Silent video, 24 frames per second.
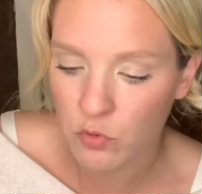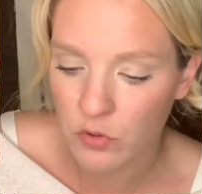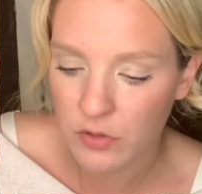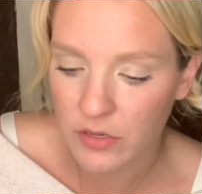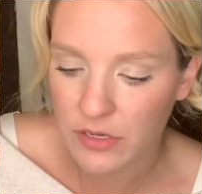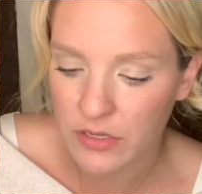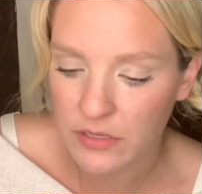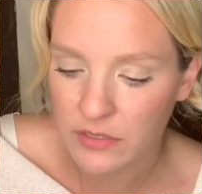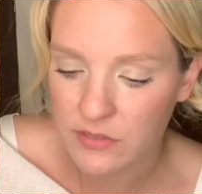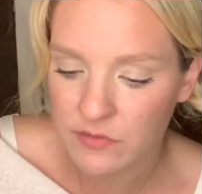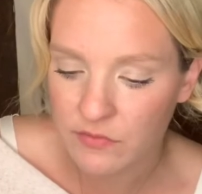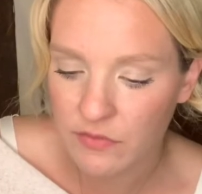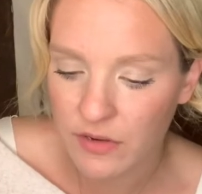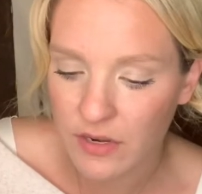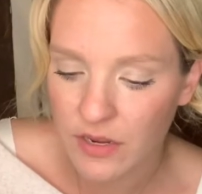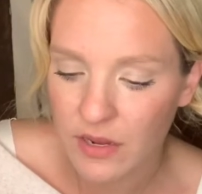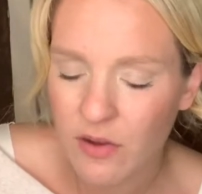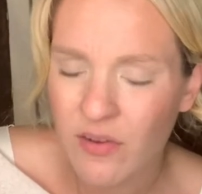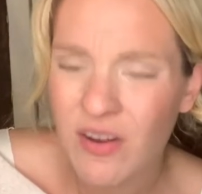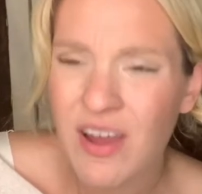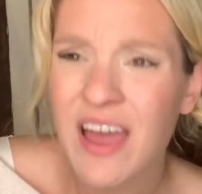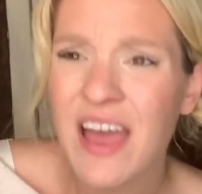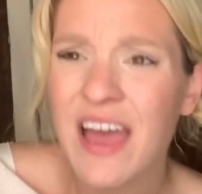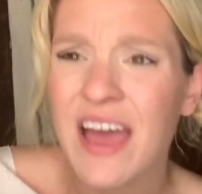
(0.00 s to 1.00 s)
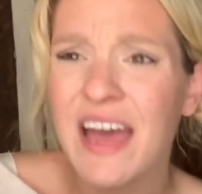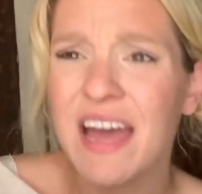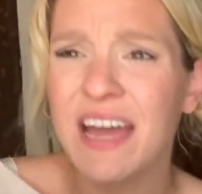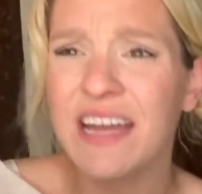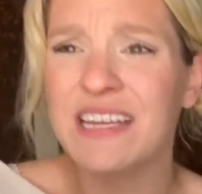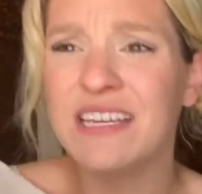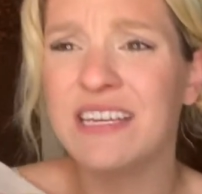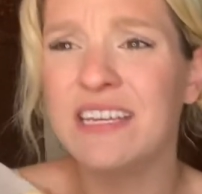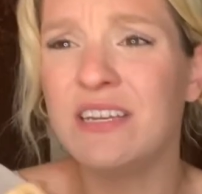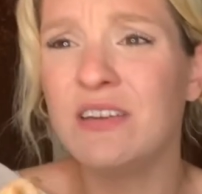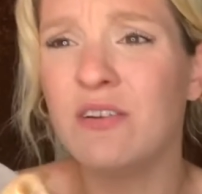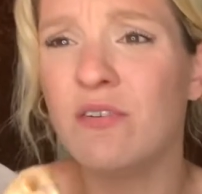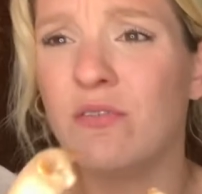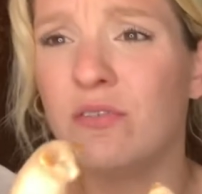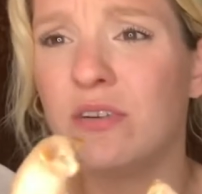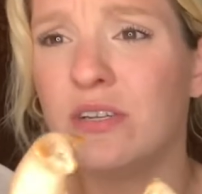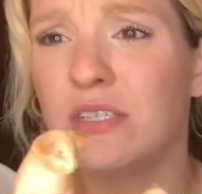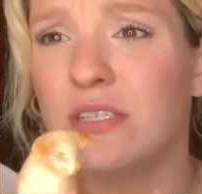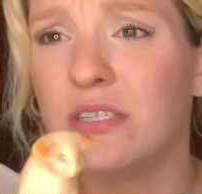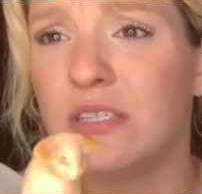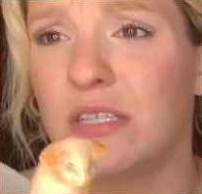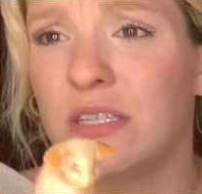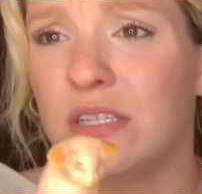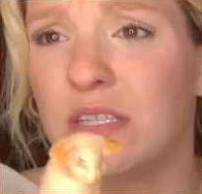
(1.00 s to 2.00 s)
video, I did notice that
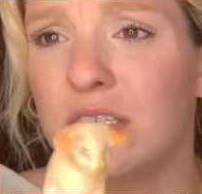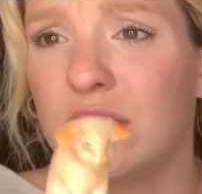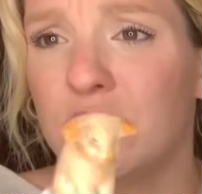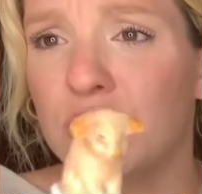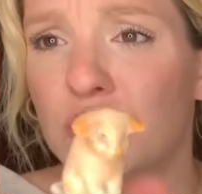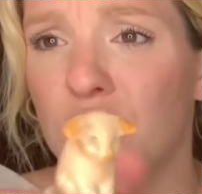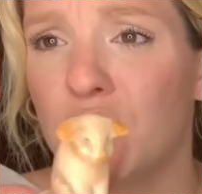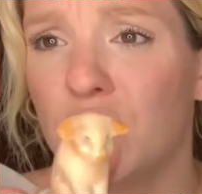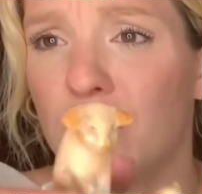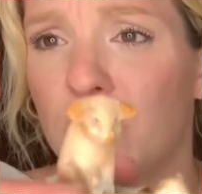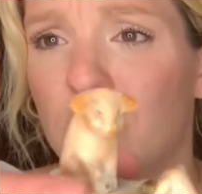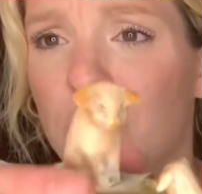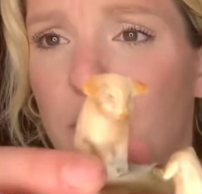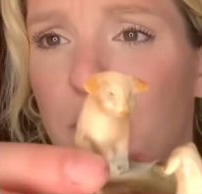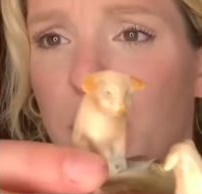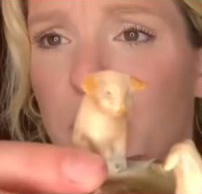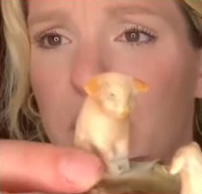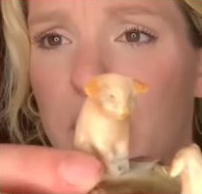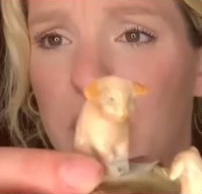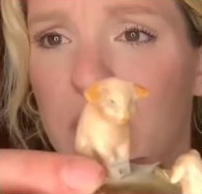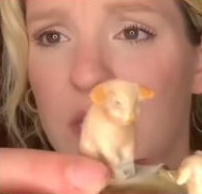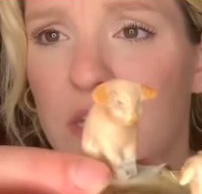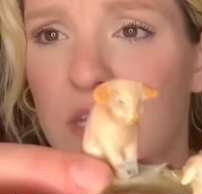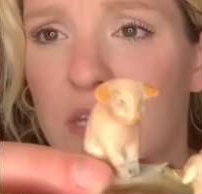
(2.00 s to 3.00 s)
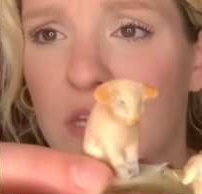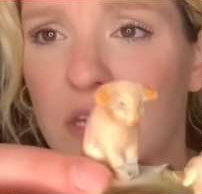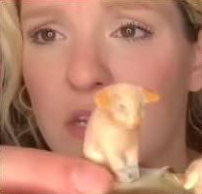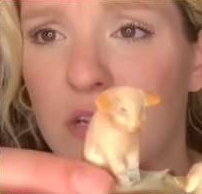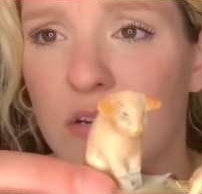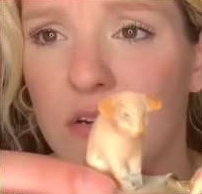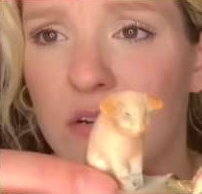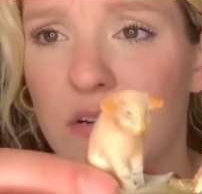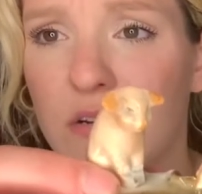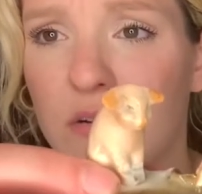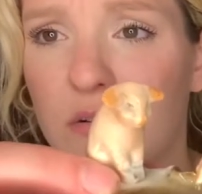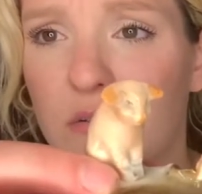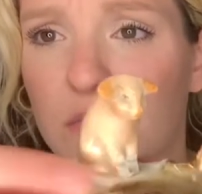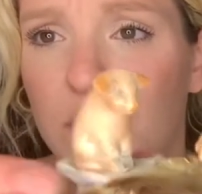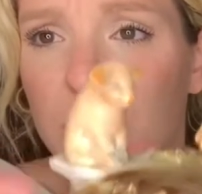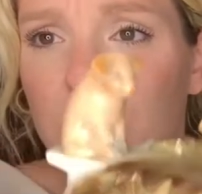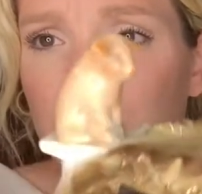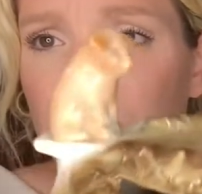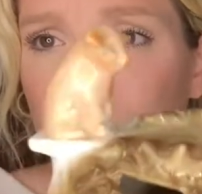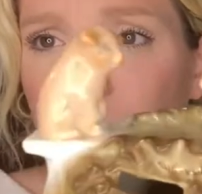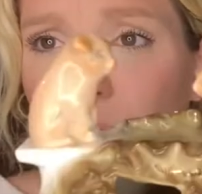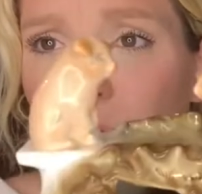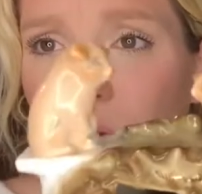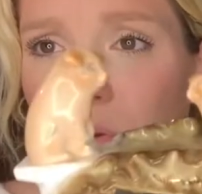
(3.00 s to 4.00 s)
this Giotto Piggy here was
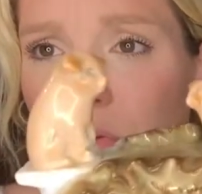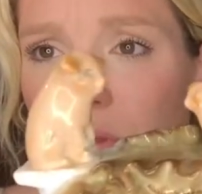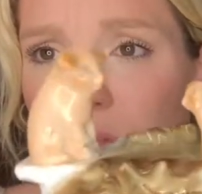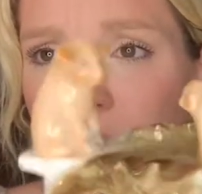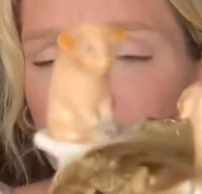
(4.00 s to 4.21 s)
broken.